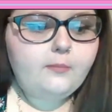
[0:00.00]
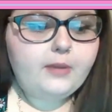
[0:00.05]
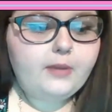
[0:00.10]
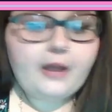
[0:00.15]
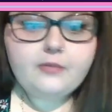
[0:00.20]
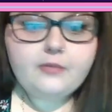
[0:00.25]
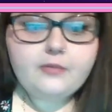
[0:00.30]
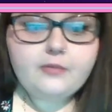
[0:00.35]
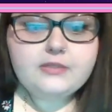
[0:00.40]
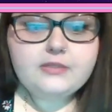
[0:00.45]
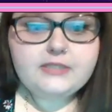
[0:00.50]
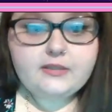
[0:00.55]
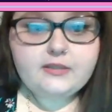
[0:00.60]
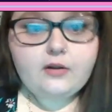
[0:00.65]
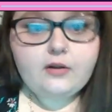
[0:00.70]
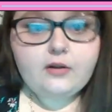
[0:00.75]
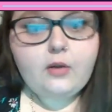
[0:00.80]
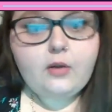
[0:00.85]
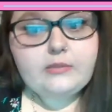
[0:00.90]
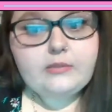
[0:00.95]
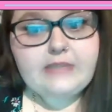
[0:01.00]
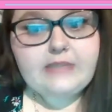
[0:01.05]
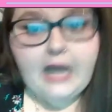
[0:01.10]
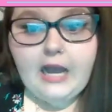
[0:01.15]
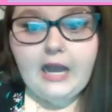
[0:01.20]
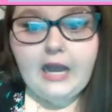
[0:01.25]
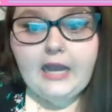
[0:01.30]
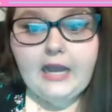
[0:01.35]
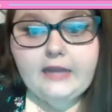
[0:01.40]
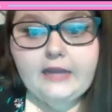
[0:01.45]
But I was either always
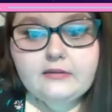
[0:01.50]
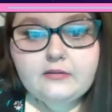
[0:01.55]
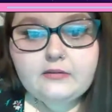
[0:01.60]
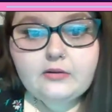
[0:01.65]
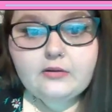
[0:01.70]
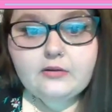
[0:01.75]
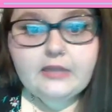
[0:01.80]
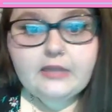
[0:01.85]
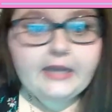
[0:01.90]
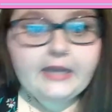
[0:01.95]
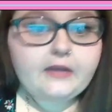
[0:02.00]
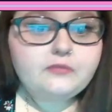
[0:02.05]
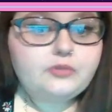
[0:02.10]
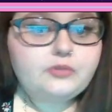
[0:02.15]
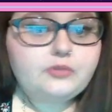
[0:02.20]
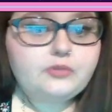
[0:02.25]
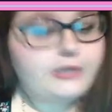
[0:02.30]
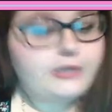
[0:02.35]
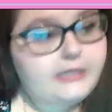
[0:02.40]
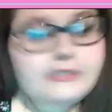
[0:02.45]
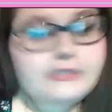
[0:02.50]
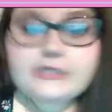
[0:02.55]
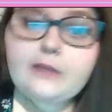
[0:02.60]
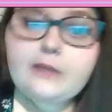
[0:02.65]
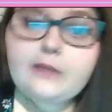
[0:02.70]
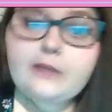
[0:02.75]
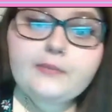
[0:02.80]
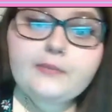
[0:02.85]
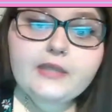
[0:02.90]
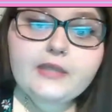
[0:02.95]
high or, like, drinking
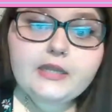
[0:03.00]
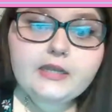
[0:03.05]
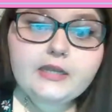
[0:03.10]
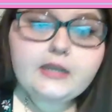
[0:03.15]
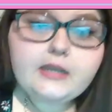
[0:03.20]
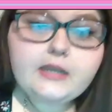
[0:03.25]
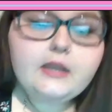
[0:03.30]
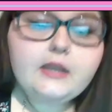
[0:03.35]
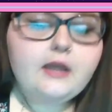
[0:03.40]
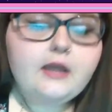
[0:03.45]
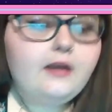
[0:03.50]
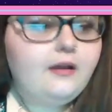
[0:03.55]
something.